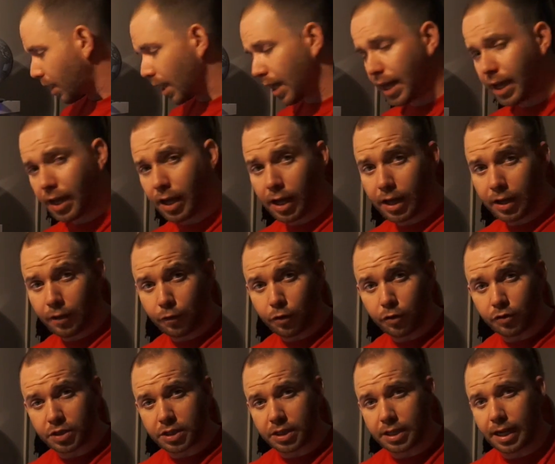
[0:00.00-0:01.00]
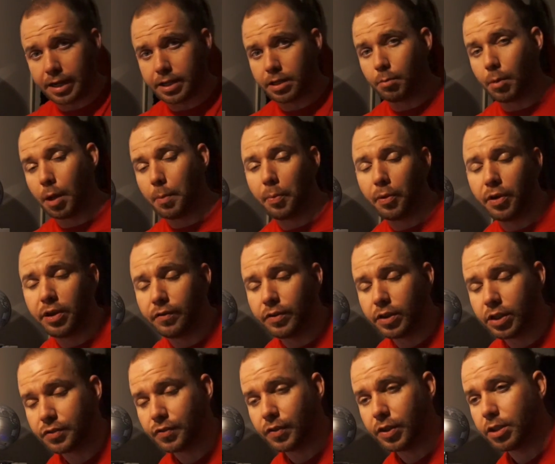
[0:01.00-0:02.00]
if you've seen any of my
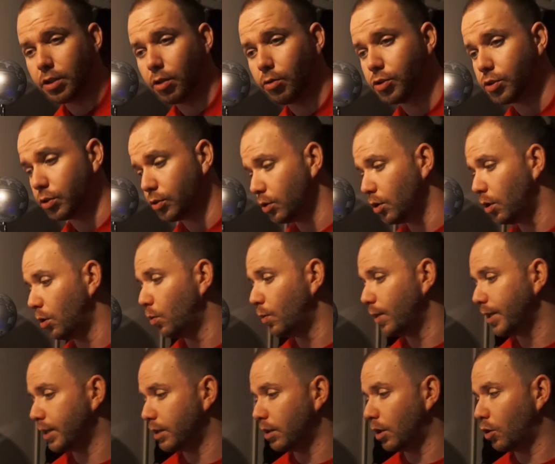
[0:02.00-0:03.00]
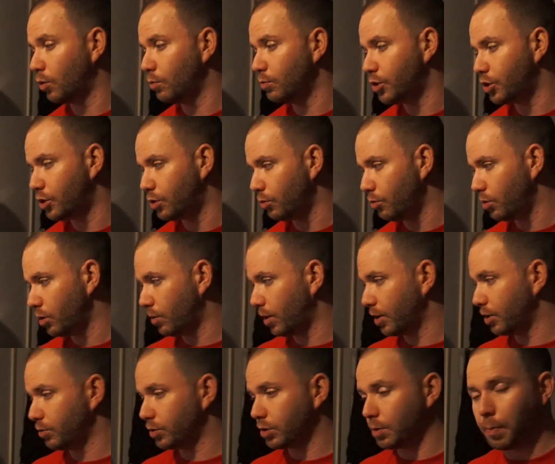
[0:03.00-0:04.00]
previous videos, you'll know in the home studio I
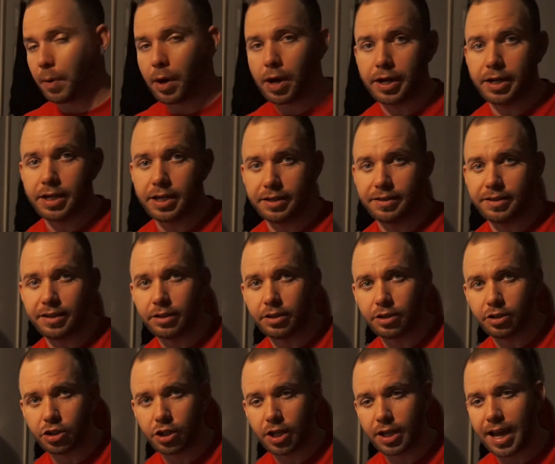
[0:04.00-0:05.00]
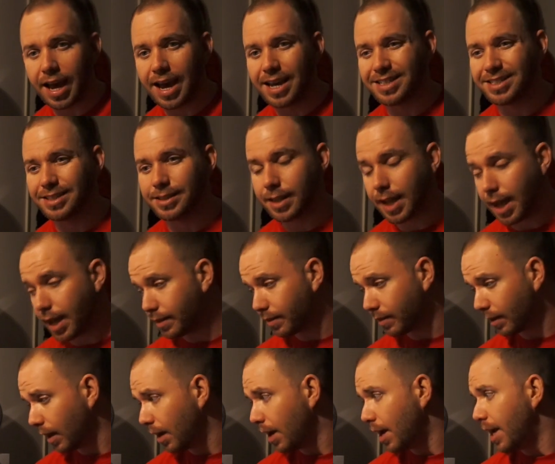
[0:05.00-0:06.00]
use the Pioneer
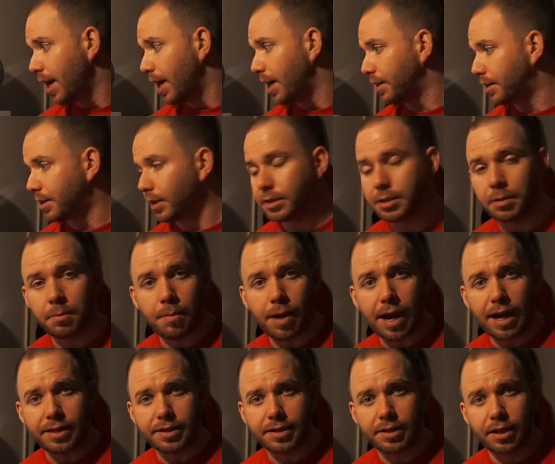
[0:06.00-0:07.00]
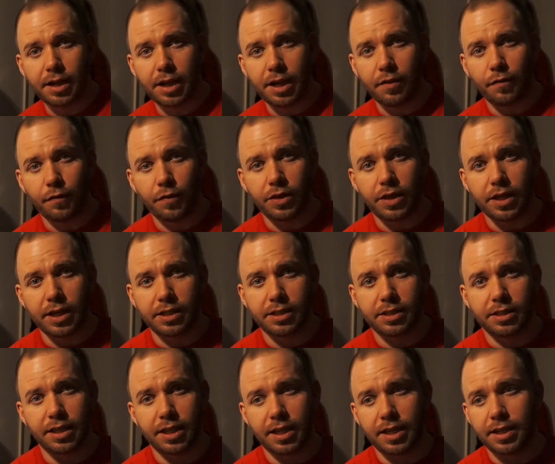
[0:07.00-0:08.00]
DDJ-SX. It doesn't matter if
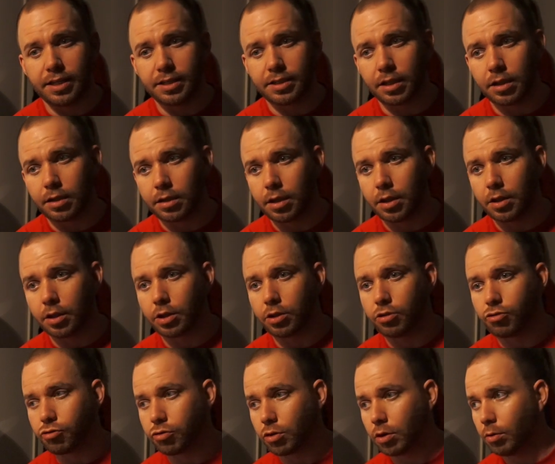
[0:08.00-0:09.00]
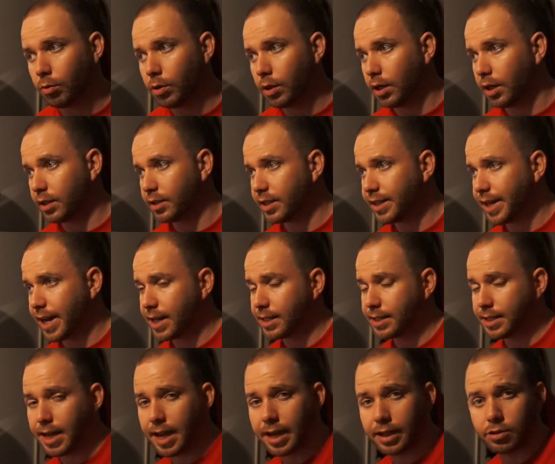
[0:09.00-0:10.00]
this is another controller like the
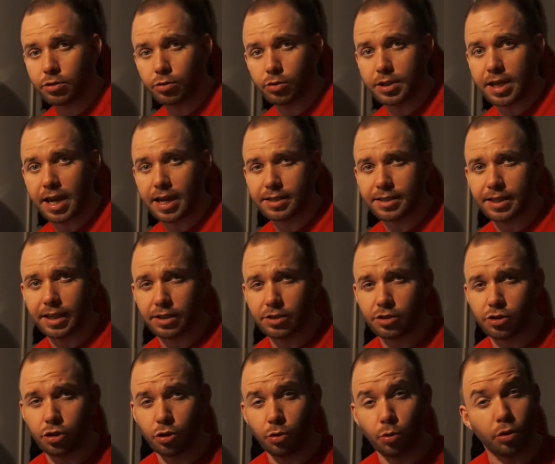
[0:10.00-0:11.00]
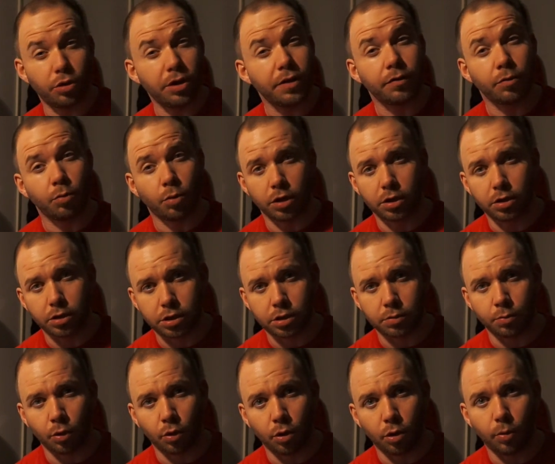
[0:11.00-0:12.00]
SX or the SX2 or even one of the
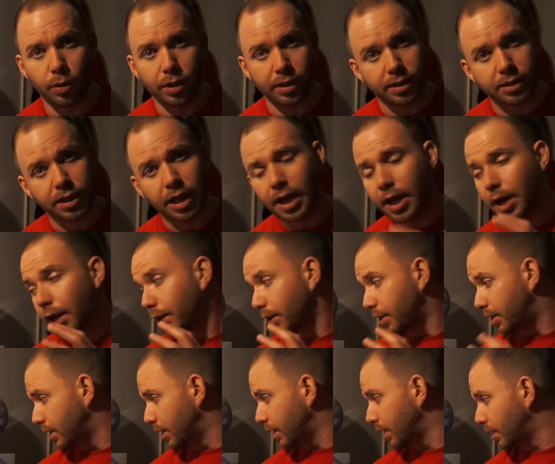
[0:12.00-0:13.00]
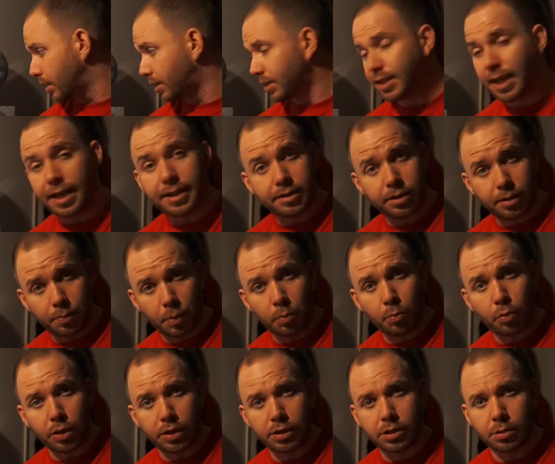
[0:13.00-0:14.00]
smaller ones. The setup and
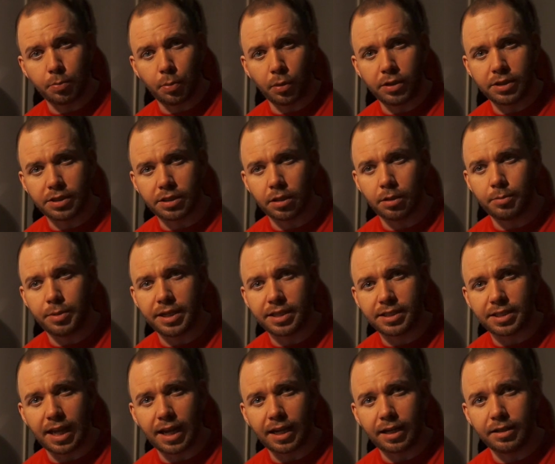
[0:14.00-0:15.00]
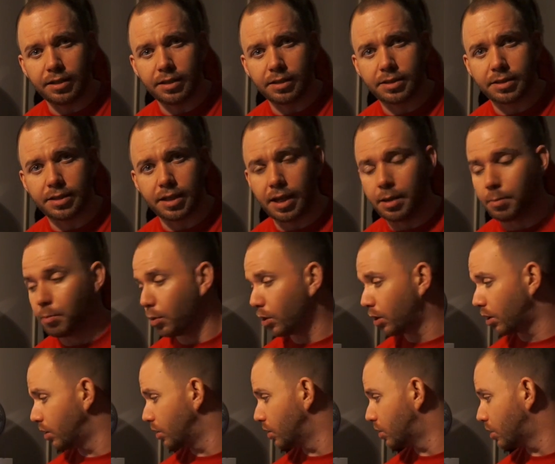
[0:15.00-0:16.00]
principle is going to be exactly the same
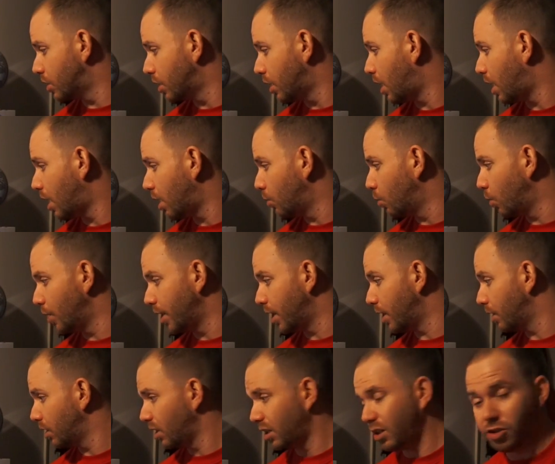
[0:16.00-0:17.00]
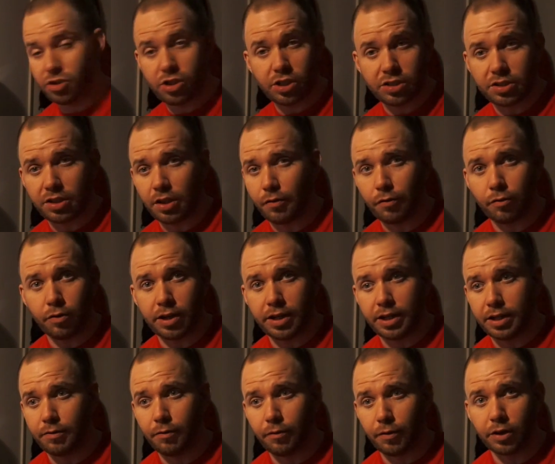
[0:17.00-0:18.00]
because the hardware is just different
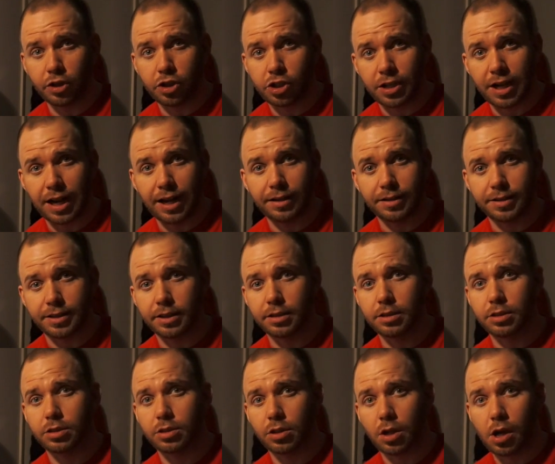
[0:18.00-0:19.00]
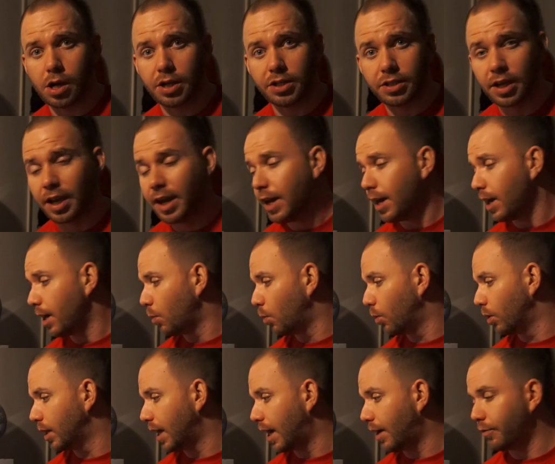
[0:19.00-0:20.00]
in functionality and size. It
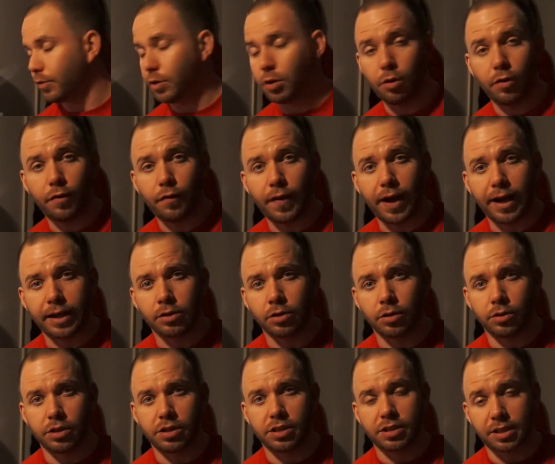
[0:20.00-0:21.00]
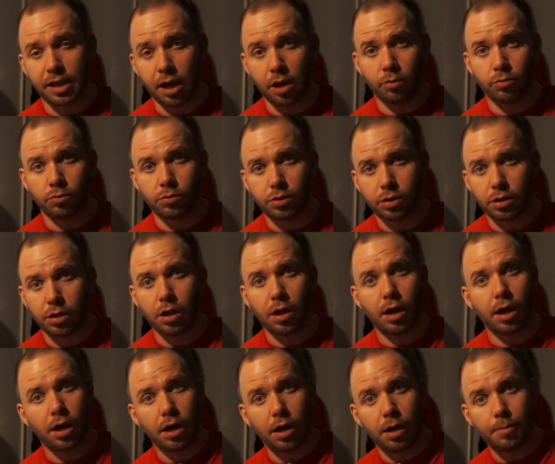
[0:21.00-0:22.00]
will have no effect on the sound
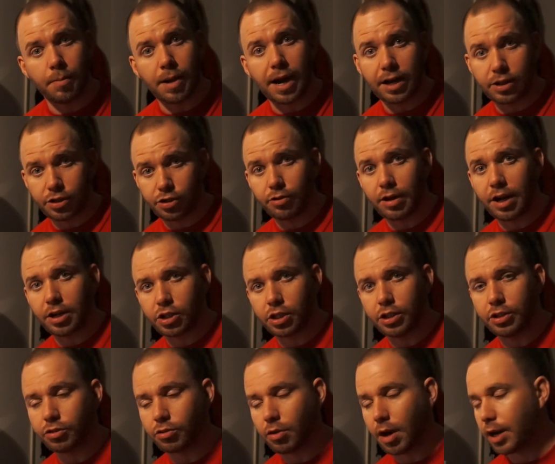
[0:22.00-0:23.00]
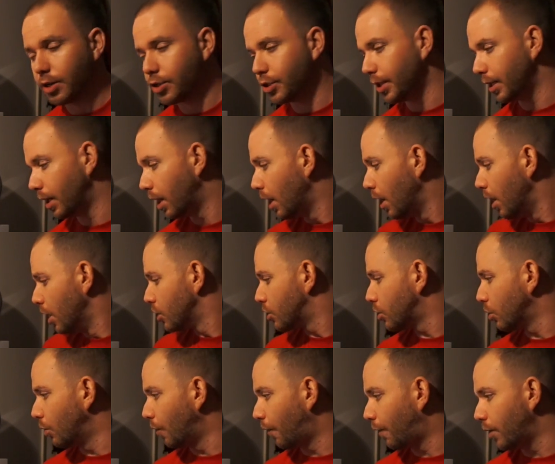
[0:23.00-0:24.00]
as you're actually scratching.
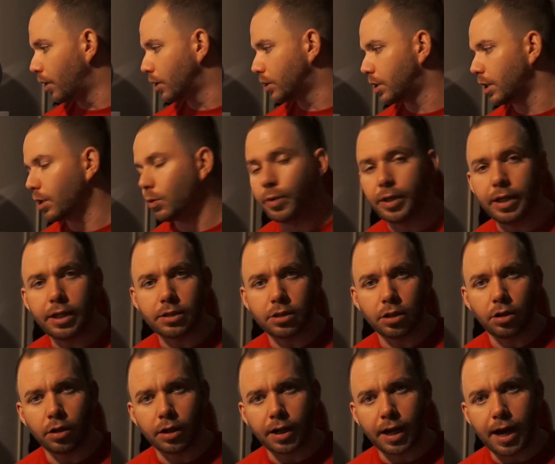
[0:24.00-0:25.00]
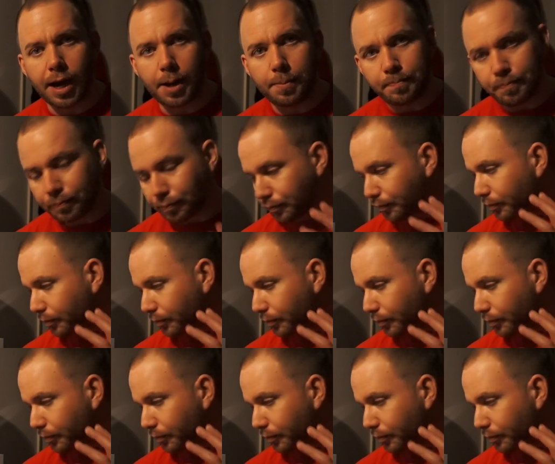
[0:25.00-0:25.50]
So the first thing we need to look at